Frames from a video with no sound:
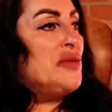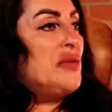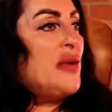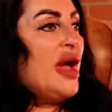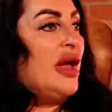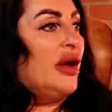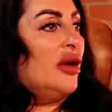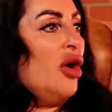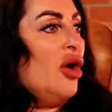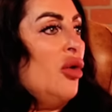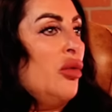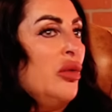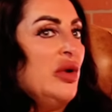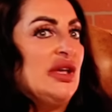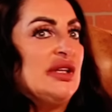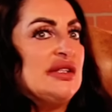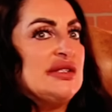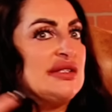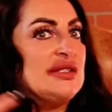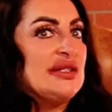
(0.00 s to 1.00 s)
went,
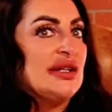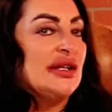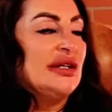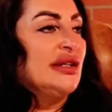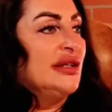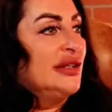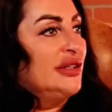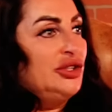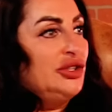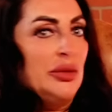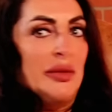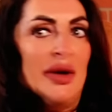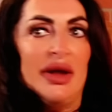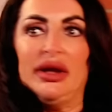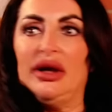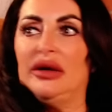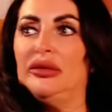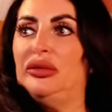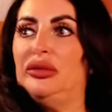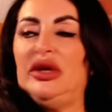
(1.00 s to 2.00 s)
always, no
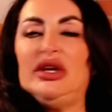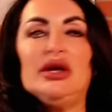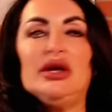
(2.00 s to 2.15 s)
matter, we